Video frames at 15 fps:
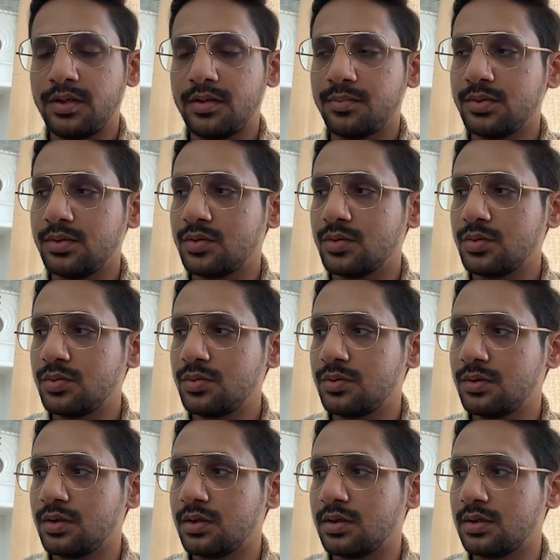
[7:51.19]
able
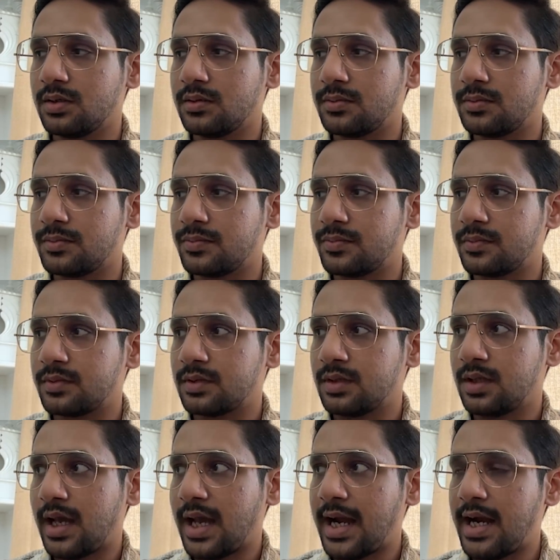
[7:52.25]
to
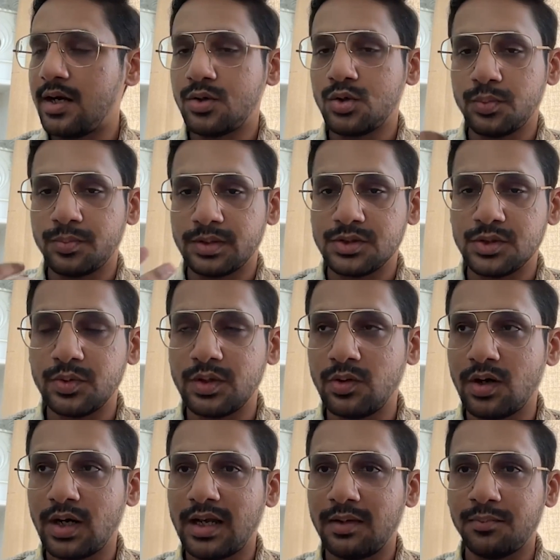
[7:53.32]
add too much. You will
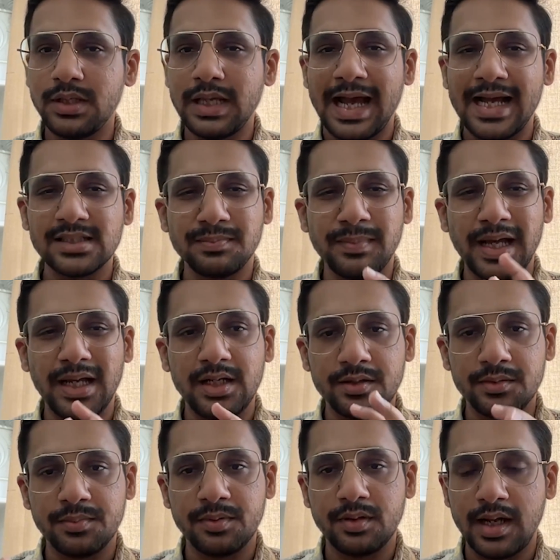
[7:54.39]
not be as
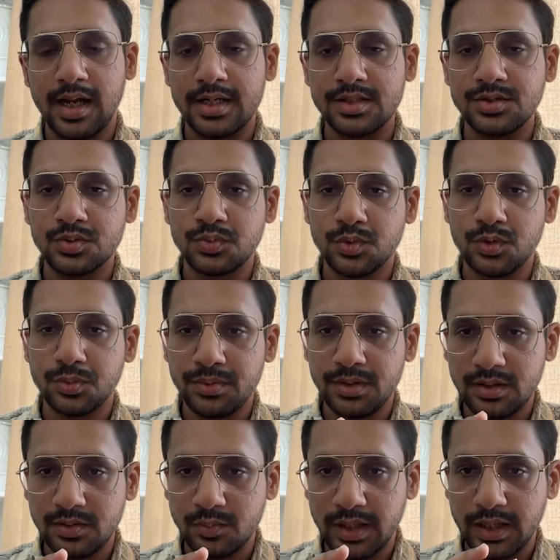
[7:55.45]
malleable as you would
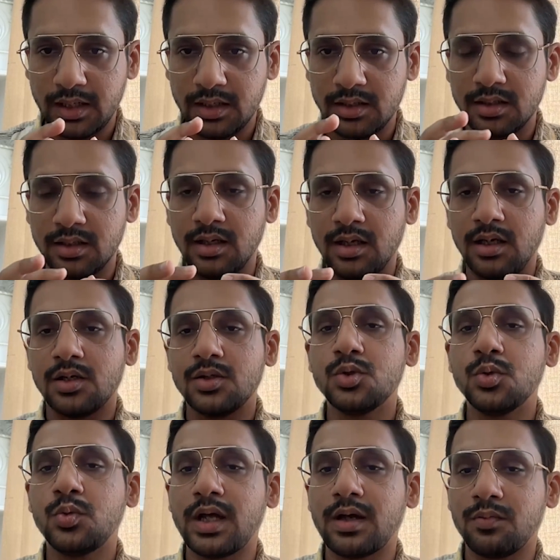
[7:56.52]
be when you
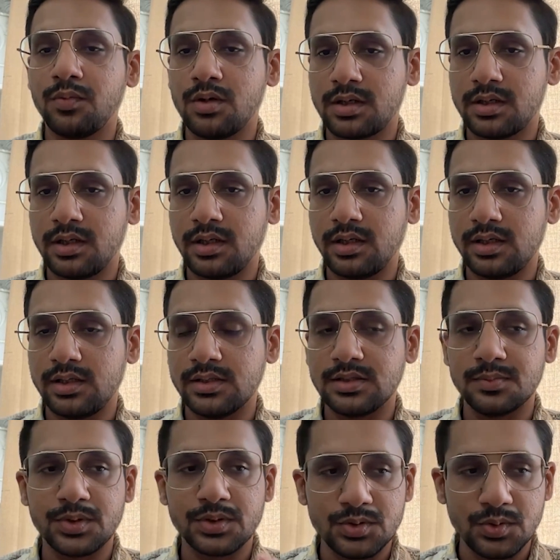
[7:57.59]
would have worked in an agency,
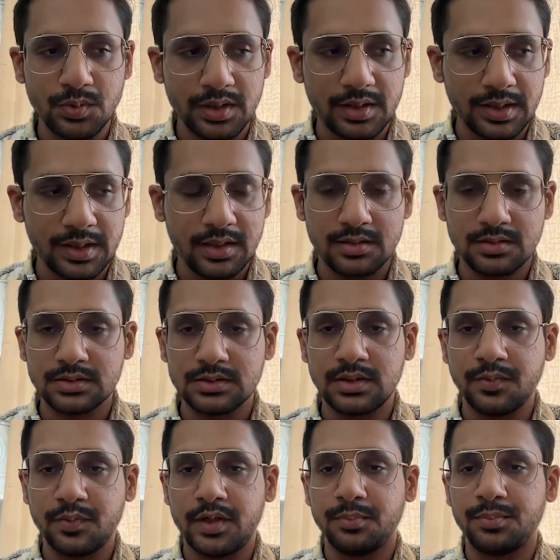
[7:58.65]
because you will get
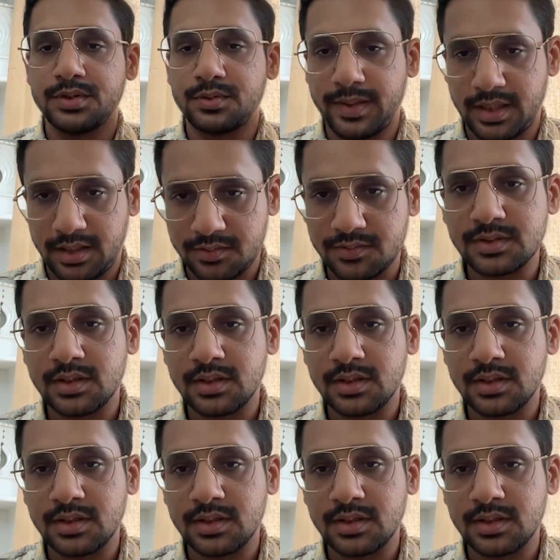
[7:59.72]
different perspectives